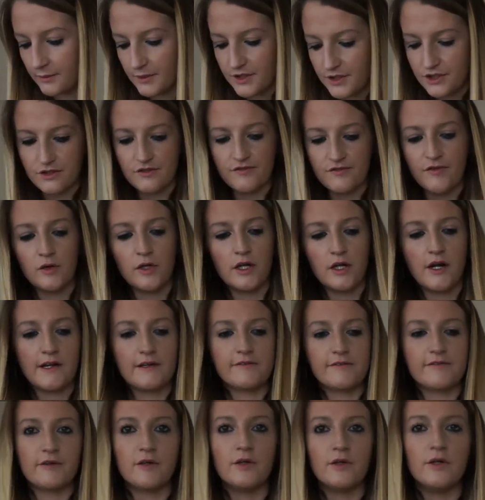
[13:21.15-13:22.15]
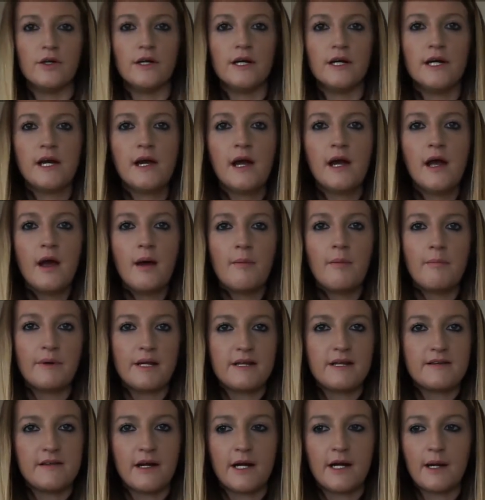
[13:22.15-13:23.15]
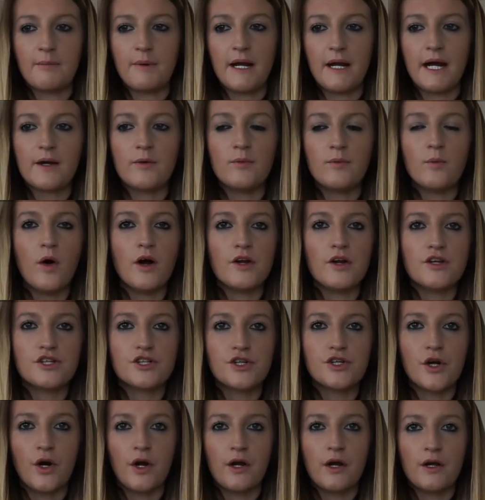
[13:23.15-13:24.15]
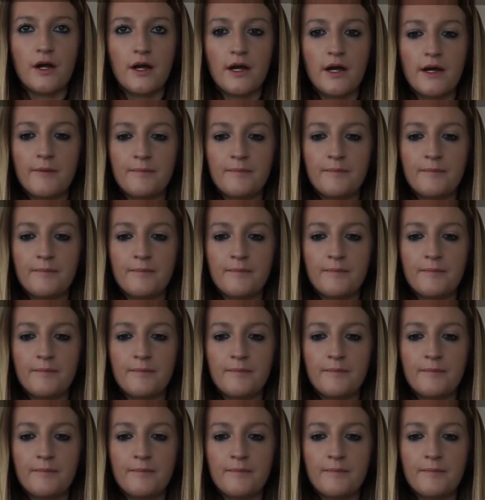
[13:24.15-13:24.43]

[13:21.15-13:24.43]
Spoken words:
which is filling on the floor, but it's like a black and white strap,